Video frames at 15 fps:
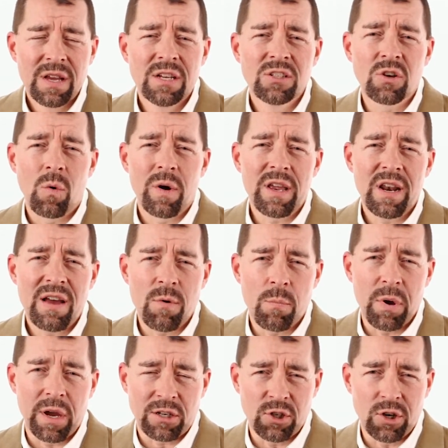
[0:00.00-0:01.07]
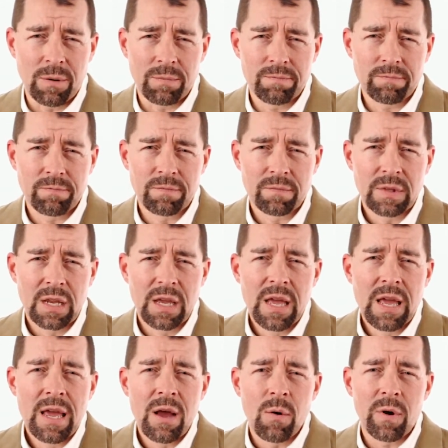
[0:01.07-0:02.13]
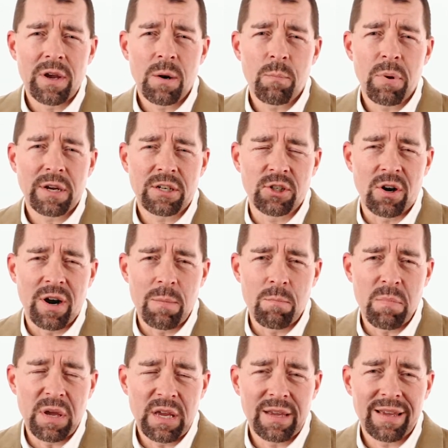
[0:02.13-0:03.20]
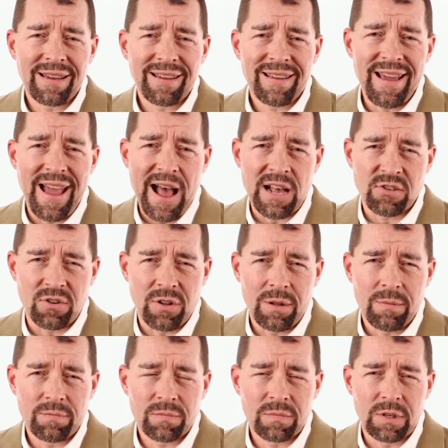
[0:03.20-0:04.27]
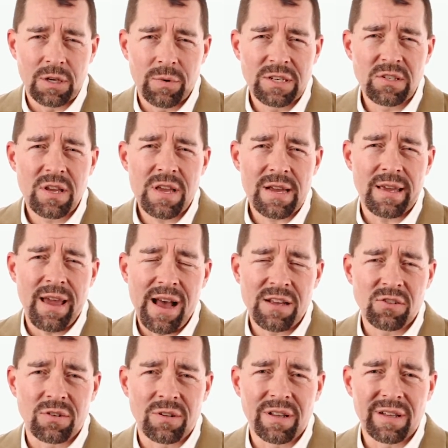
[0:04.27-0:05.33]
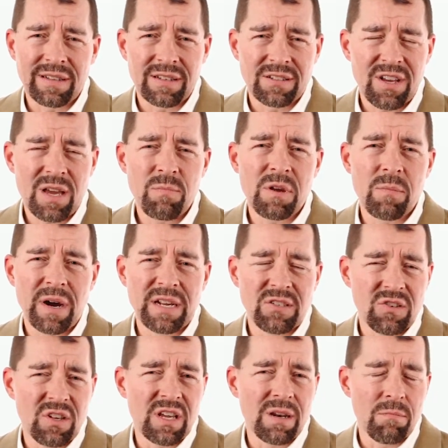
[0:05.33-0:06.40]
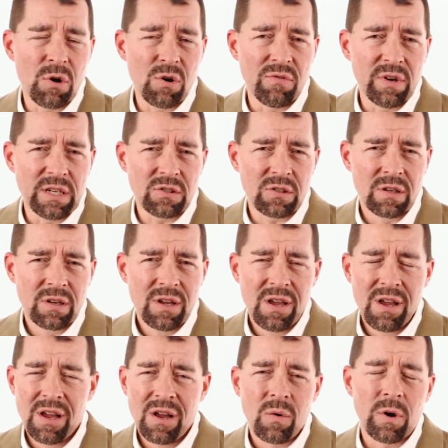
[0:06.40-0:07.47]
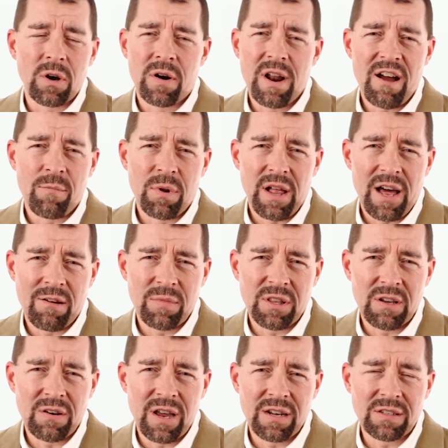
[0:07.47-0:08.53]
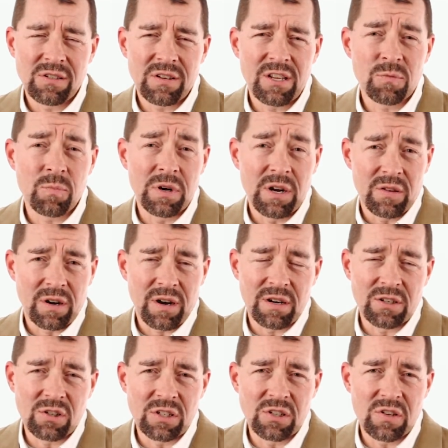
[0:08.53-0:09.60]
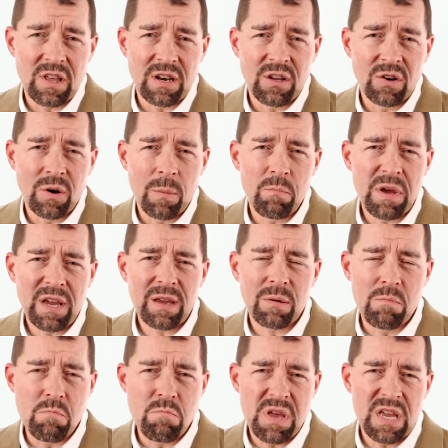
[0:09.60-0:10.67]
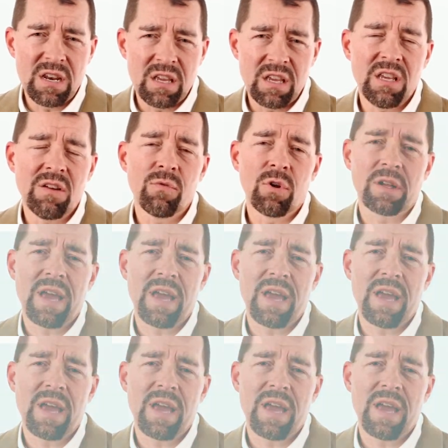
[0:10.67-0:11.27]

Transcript: So I want you to have a picture. I want you to picture a big castle. And when I say a castle, like the type you might see in movies, we don't have them a lot of them in the United States, but in other countries they do, a big medieval